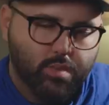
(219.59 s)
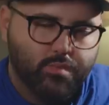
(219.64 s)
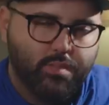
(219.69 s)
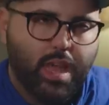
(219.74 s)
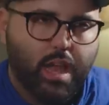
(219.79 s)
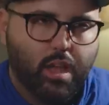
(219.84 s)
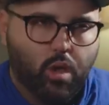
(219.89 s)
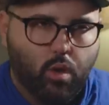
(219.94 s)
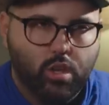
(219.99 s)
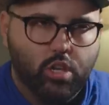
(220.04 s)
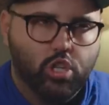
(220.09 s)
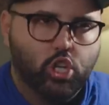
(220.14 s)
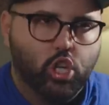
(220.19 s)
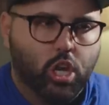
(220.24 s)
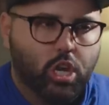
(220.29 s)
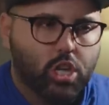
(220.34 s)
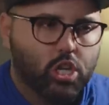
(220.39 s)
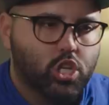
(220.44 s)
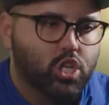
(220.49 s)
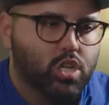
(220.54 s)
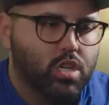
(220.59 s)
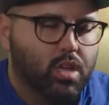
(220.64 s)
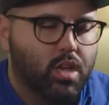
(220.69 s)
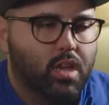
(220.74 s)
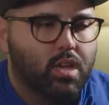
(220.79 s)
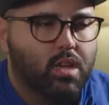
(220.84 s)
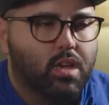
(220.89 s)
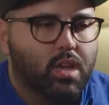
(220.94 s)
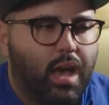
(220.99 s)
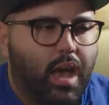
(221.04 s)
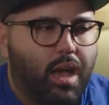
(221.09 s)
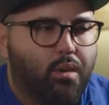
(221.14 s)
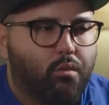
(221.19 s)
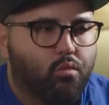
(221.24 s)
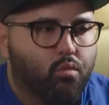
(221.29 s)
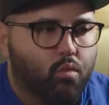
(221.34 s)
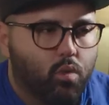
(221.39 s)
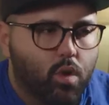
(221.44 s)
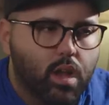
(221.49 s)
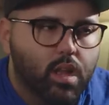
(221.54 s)
of not going to church, I
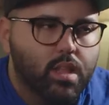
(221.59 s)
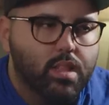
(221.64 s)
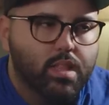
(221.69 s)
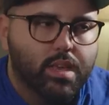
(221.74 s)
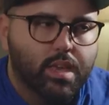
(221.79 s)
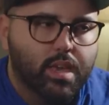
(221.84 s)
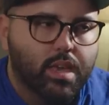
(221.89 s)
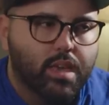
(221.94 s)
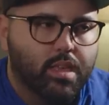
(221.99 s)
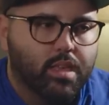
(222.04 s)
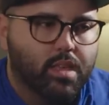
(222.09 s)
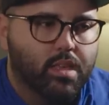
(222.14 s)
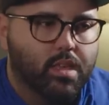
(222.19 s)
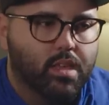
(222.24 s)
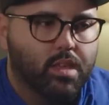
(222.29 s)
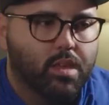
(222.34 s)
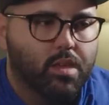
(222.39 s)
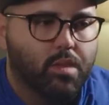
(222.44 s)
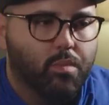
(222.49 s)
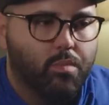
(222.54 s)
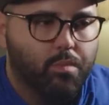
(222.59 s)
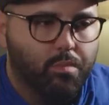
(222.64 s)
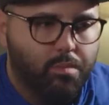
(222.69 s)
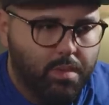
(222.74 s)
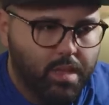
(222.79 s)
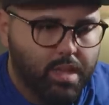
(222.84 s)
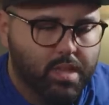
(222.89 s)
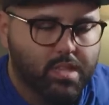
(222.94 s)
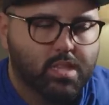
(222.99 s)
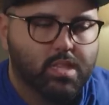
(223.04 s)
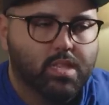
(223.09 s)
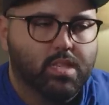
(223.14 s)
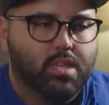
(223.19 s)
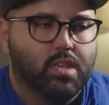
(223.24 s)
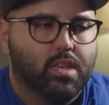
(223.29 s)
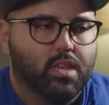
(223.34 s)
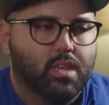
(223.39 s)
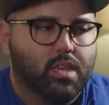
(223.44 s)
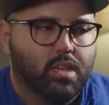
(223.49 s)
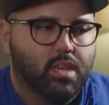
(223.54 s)
really
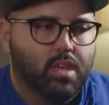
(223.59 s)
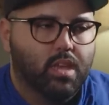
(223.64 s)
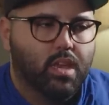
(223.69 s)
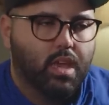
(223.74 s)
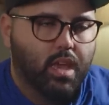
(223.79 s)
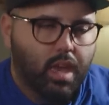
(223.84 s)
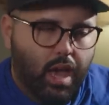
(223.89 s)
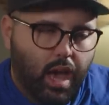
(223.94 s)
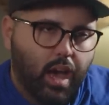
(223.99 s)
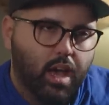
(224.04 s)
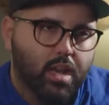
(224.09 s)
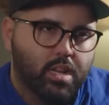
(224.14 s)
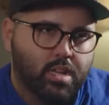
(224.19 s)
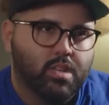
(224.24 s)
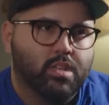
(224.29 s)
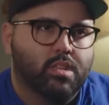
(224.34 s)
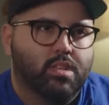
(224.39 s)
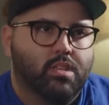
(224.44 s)
missed God.